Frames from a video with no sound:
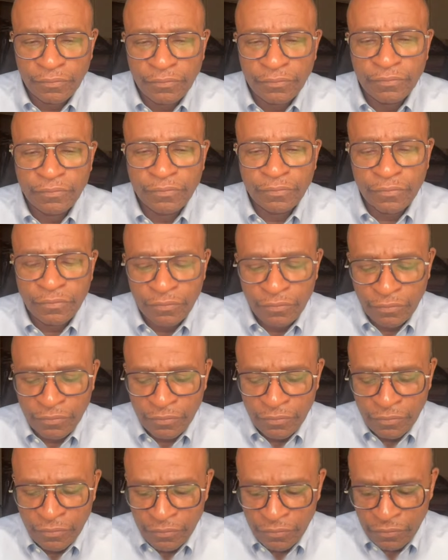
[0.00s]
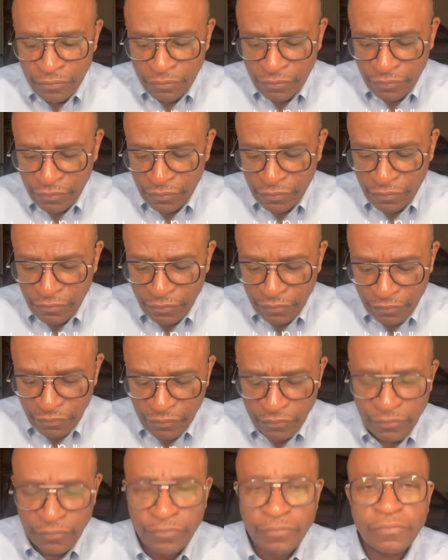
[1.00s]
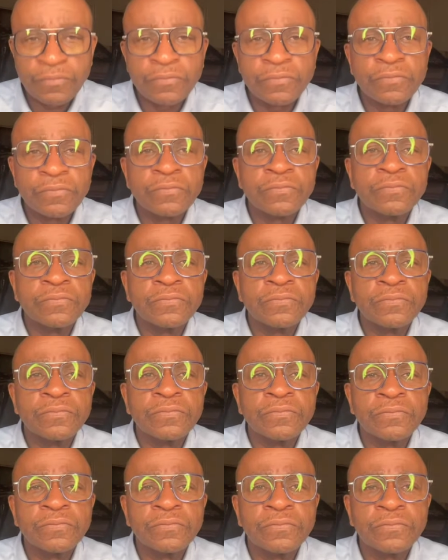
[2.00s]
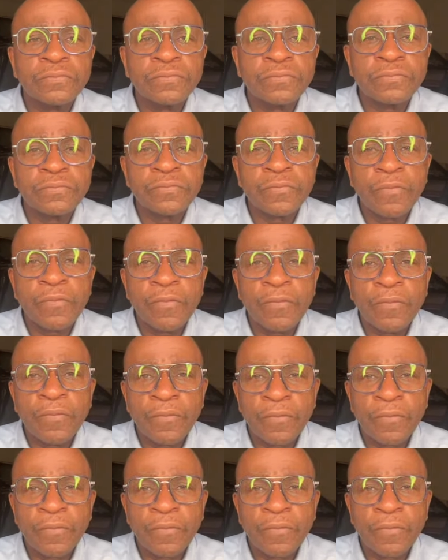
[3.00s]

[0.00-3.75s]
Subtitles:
This person isn't speaking.